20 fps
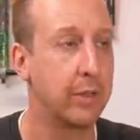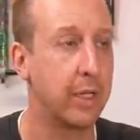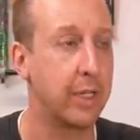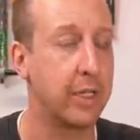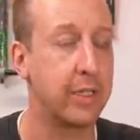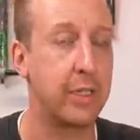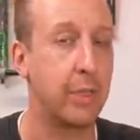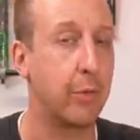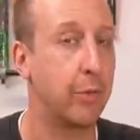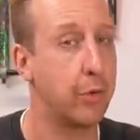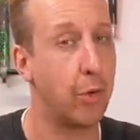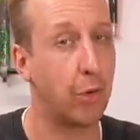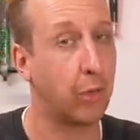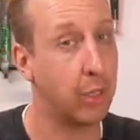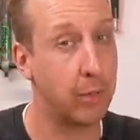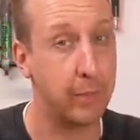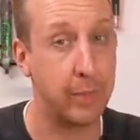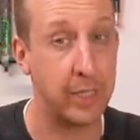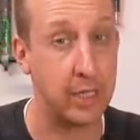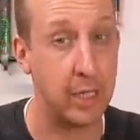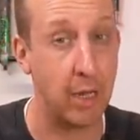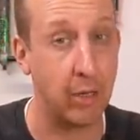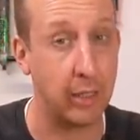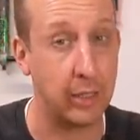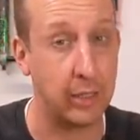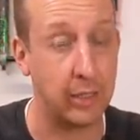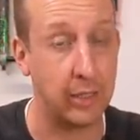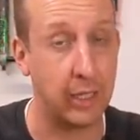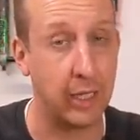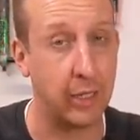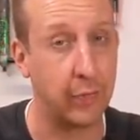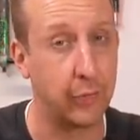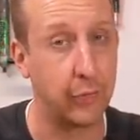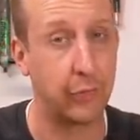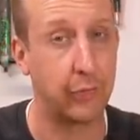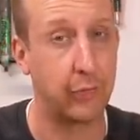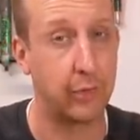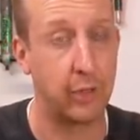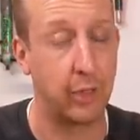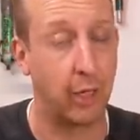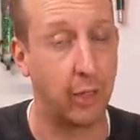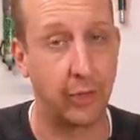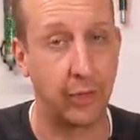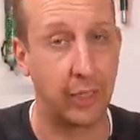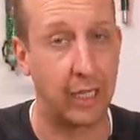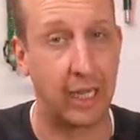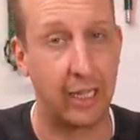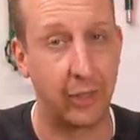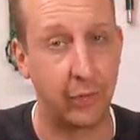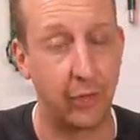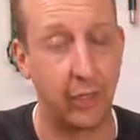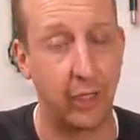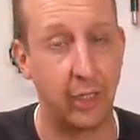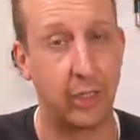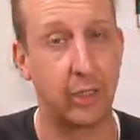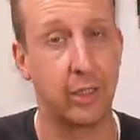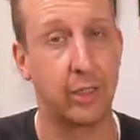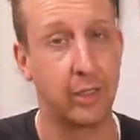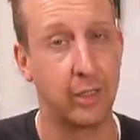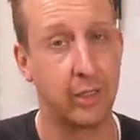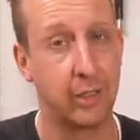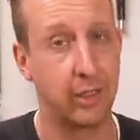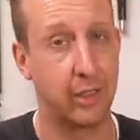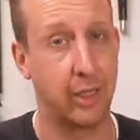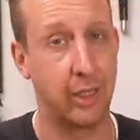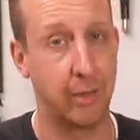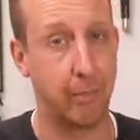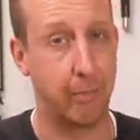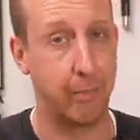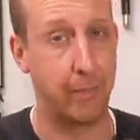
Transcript: they're still not going to be as light as, you know, the classic uh,